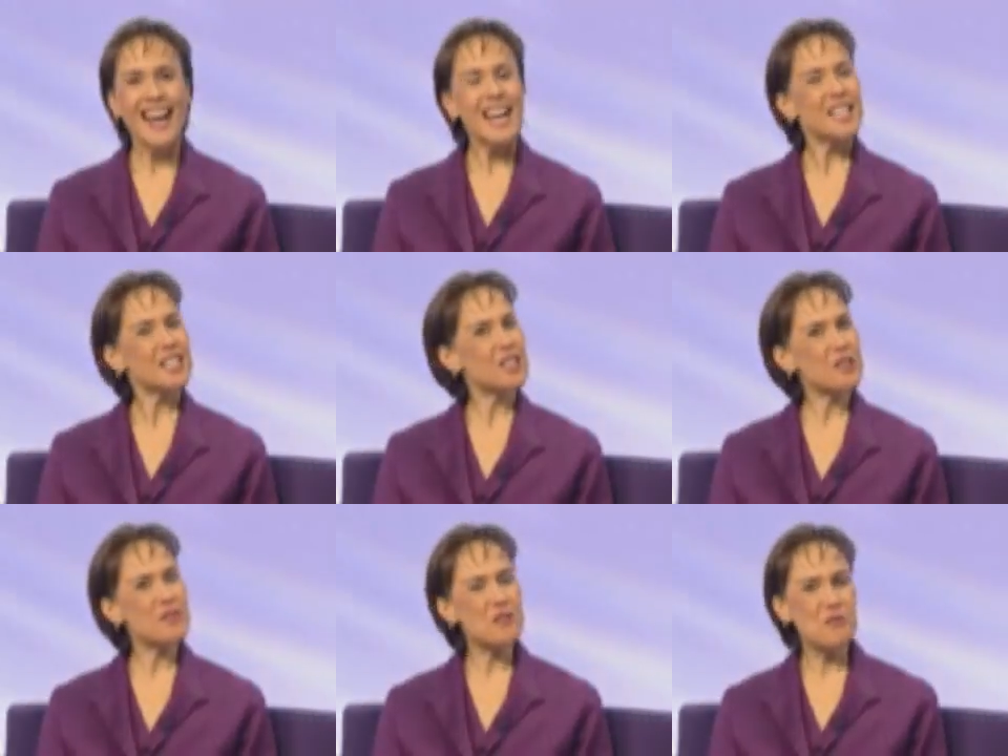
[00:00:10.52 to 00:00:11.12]

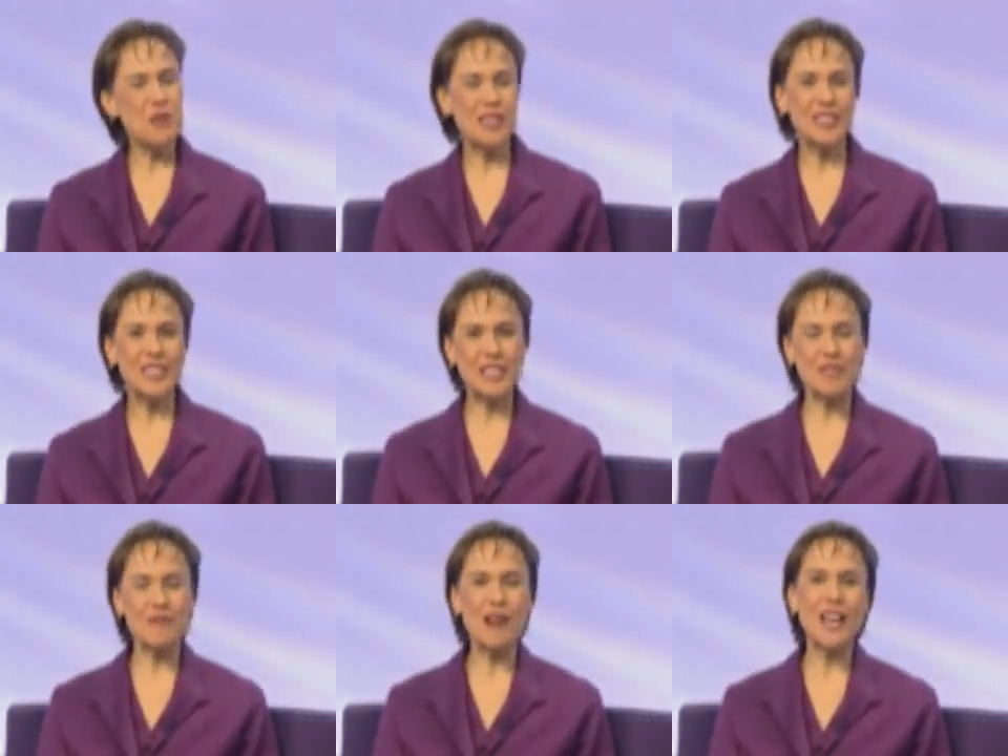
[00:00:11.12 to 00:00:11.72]
Hello and
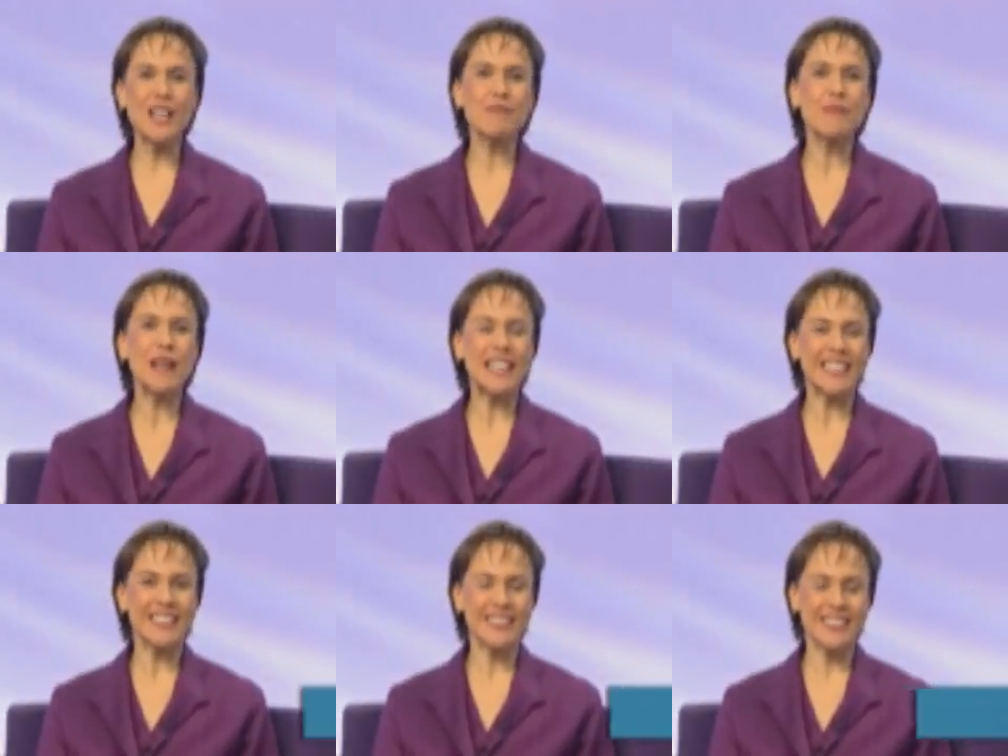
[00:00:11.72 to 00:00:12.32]
welcome, I'm
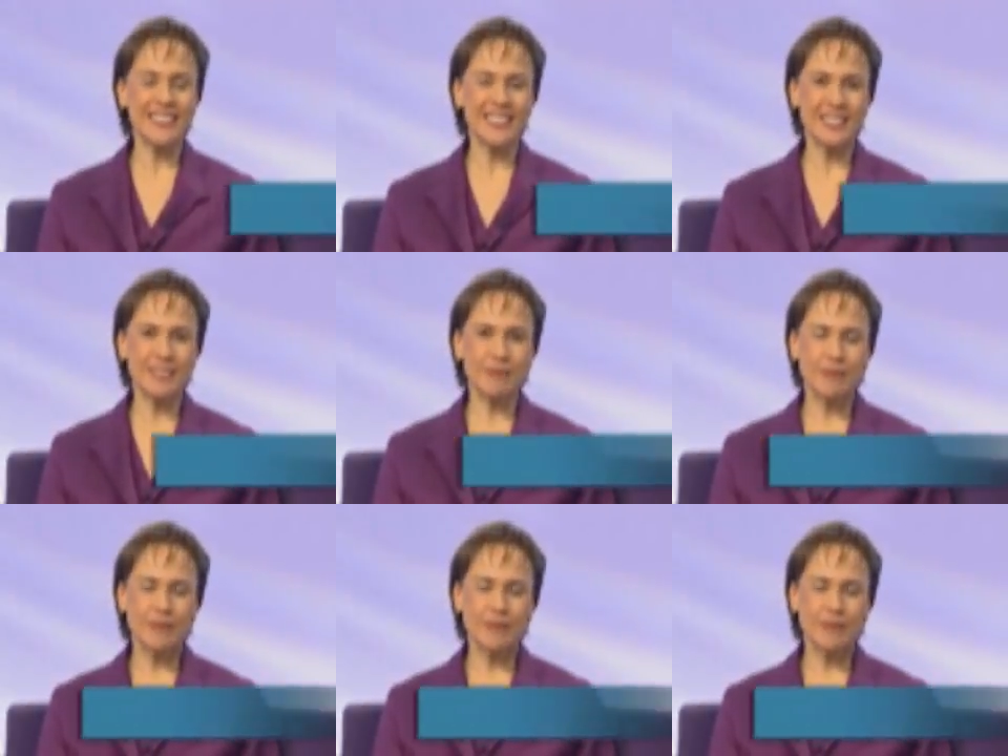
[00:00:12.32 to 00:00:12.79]
Maggie Lee.